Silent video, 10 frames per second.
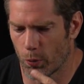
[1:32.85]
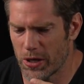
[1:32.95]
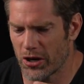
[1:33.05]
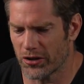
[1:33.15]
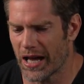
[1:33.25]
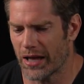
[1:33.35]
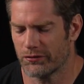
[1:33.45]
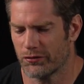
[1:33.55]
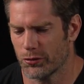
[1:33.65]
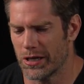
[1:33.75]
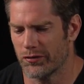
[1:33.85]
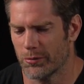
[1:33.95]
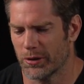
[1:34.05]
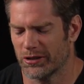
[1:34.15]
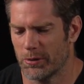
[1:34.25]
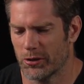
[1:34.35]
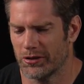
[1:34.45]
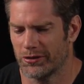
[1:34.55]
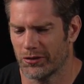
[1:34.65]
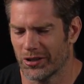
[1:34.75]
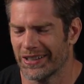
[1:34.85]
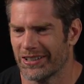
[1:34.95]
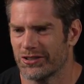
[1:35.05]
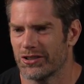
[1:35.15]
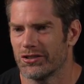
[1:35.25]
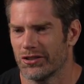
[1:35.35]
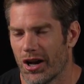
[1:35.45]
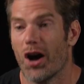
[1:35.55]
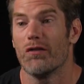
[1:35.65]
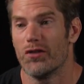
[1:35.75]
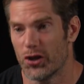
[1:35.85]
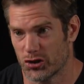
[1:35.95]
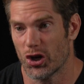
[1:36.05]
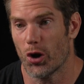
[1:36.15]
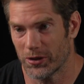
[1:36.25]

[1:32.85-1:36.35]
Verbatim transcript: we are not free from experiencing the lessons of the show